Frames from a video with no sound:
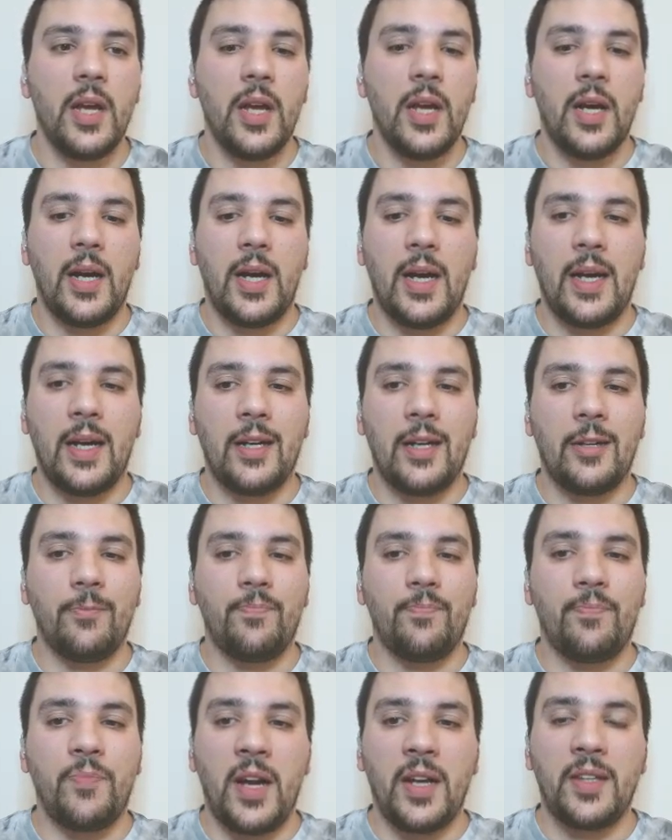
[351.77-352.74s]
Uh,
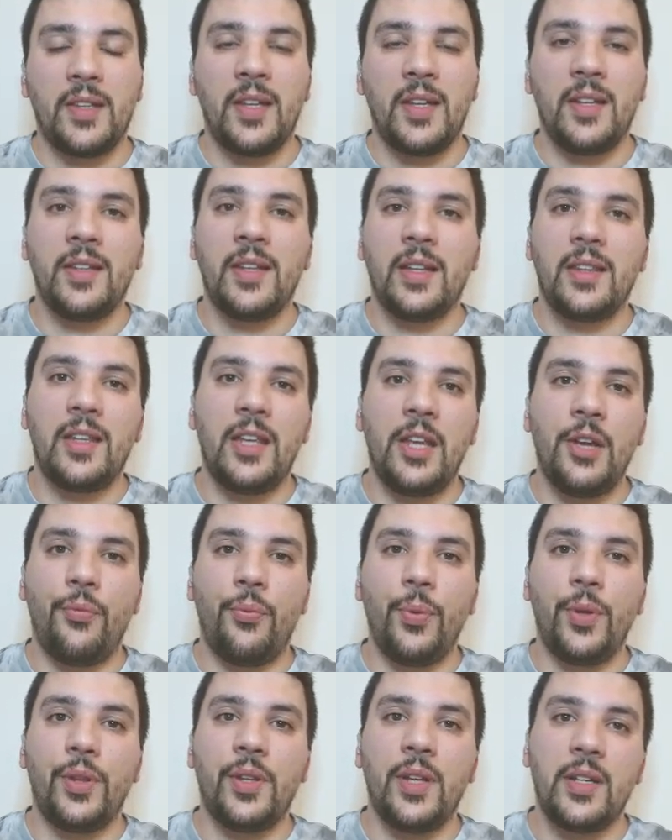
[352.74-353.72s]
I think that
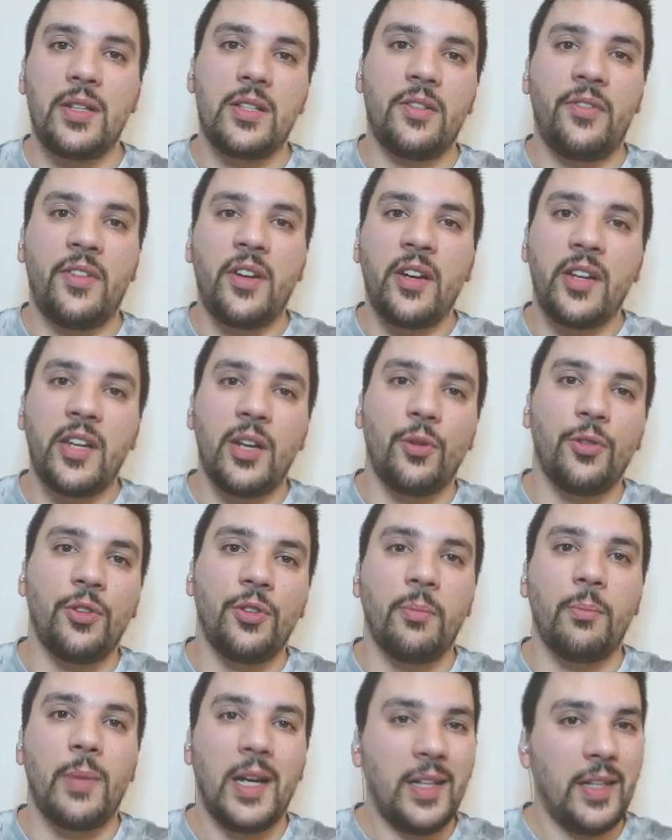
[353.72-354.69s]
if we take Slovakia on the
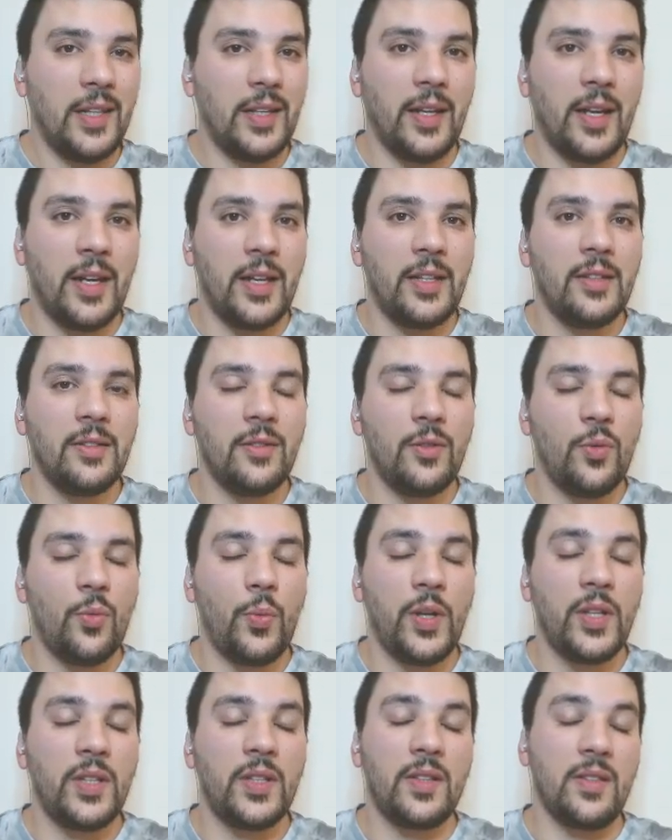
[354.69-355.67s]
money line
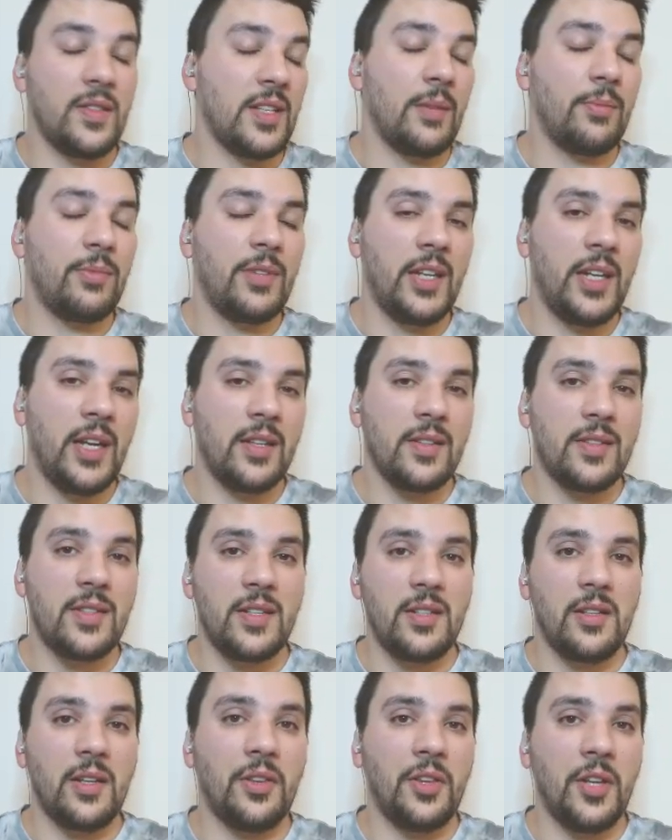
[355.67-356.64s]
with something else
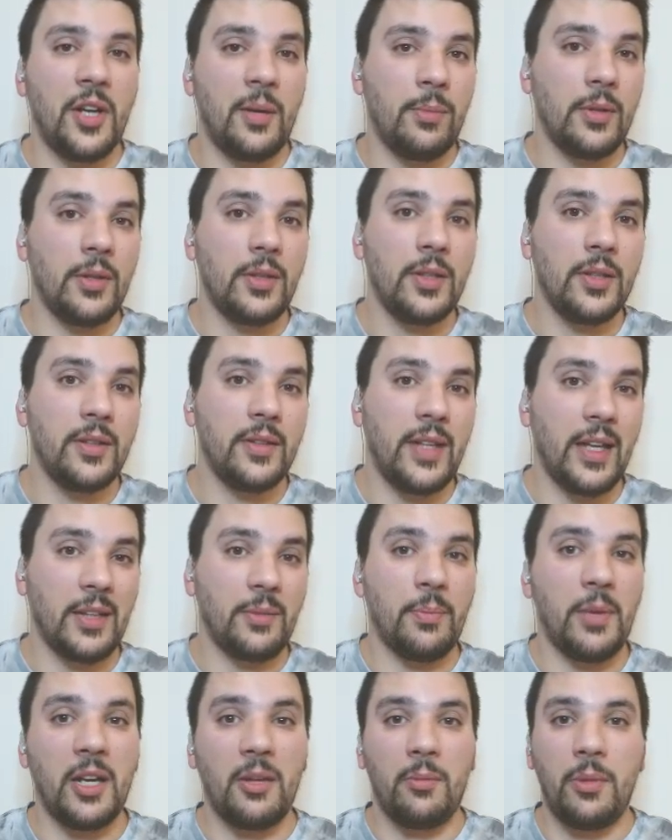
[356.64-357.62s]
in the double,
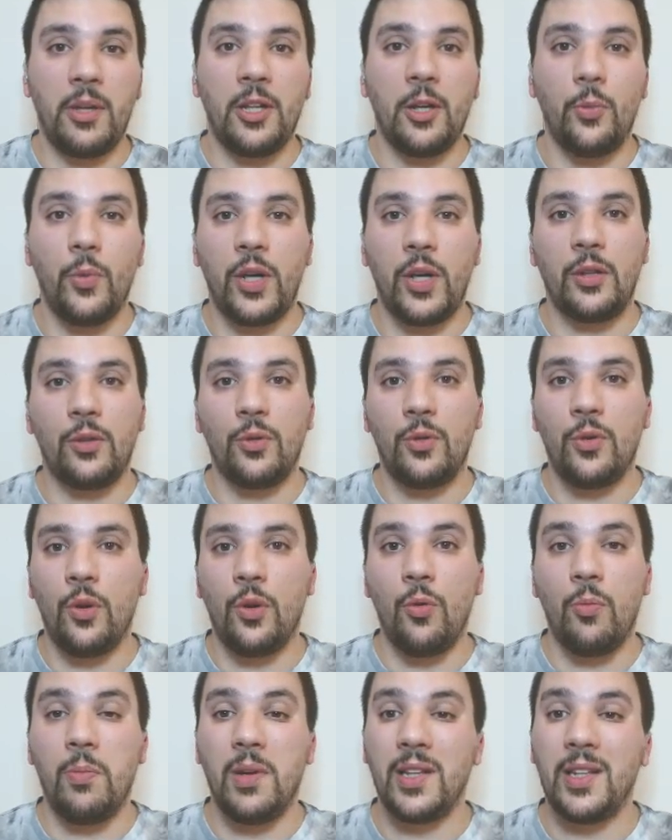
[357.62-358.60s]
that might be the way to
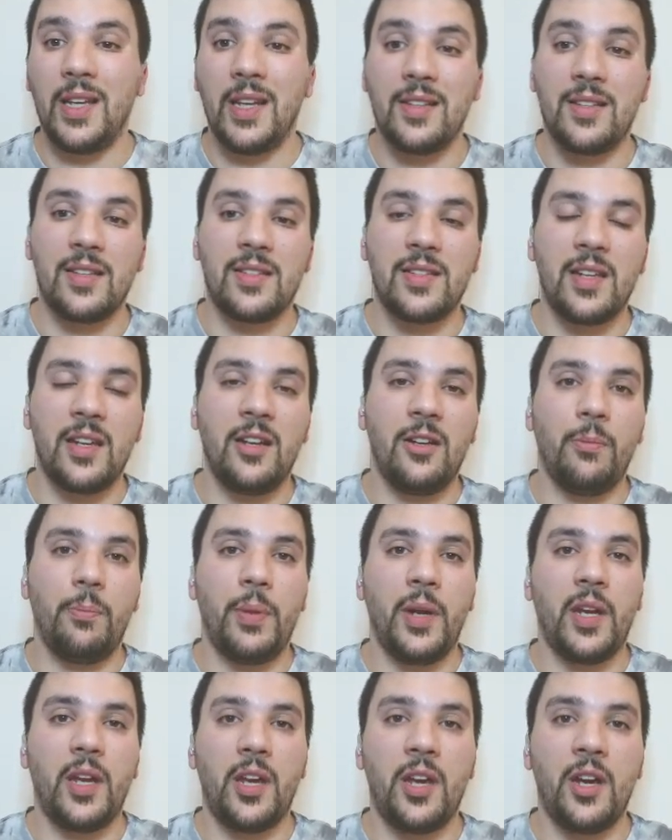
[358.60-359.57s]
go. But as a single
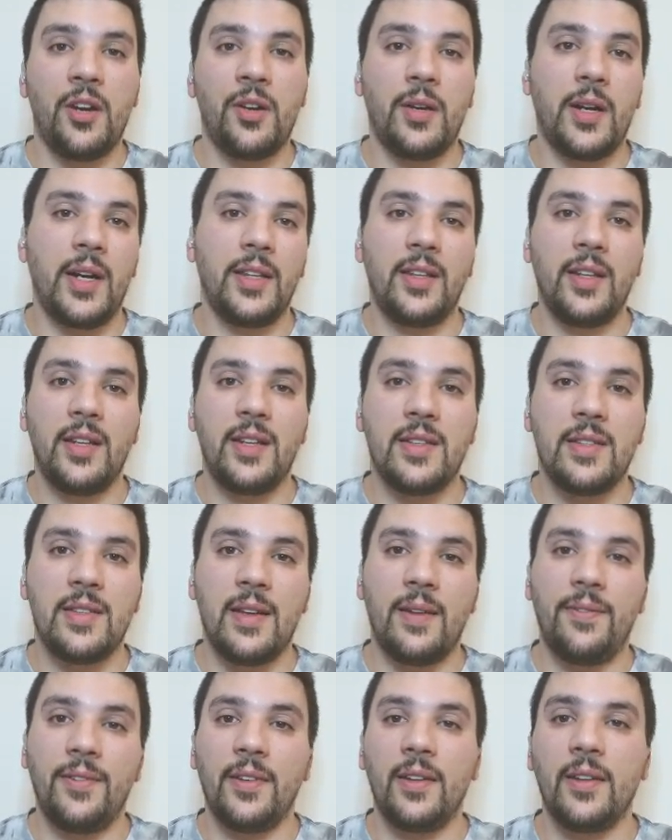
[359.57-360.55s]
pick here, I think it's
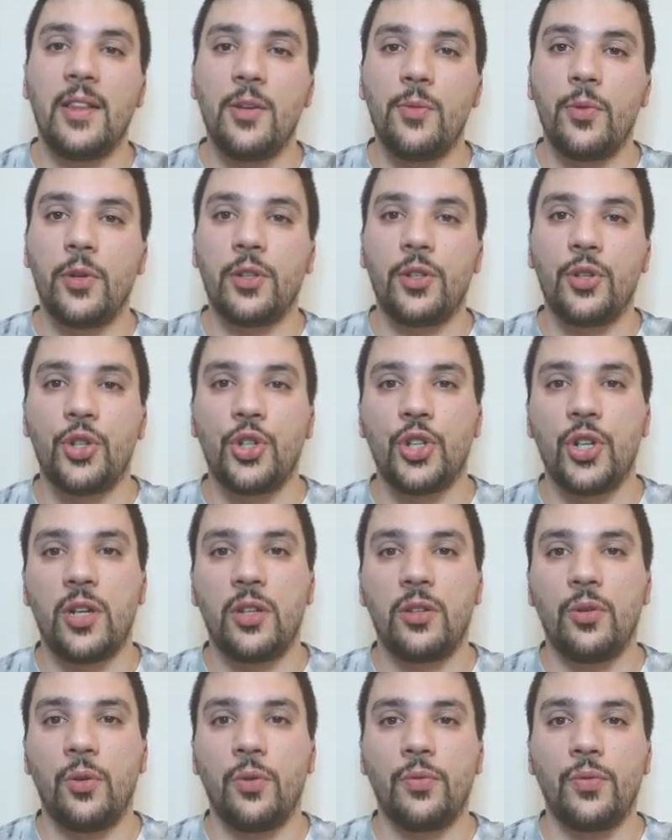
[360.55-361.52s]
definitely worth a
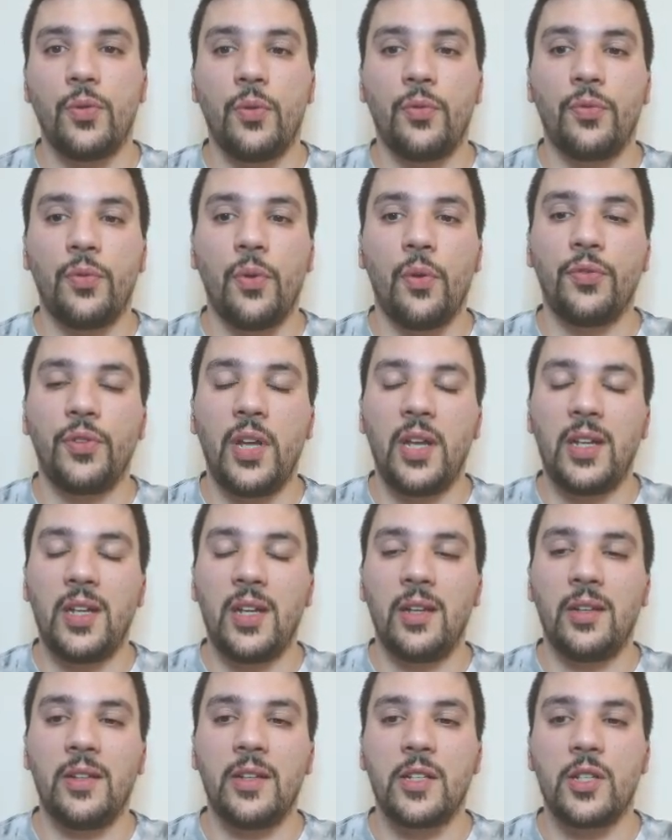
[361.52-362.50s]
shot of, of, of
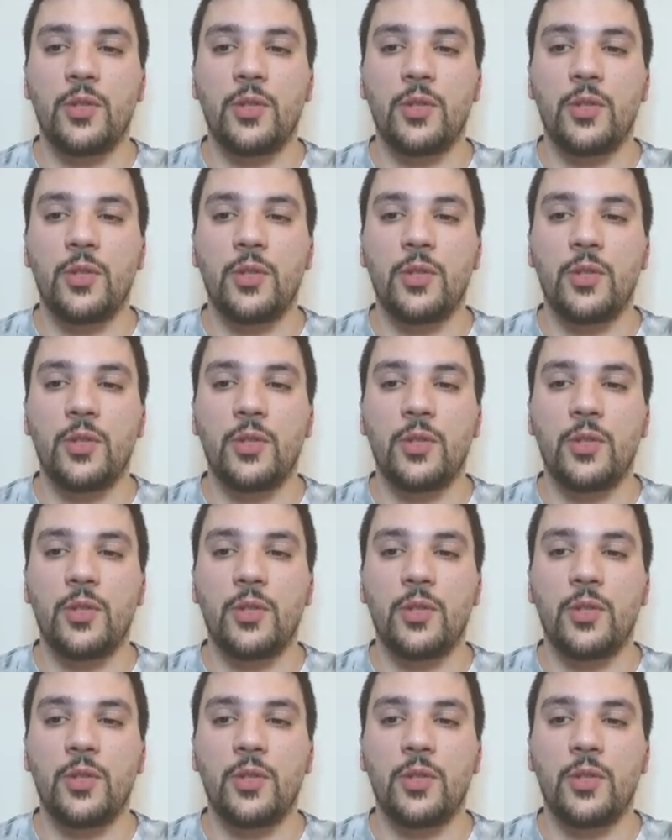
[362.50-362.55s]
taking this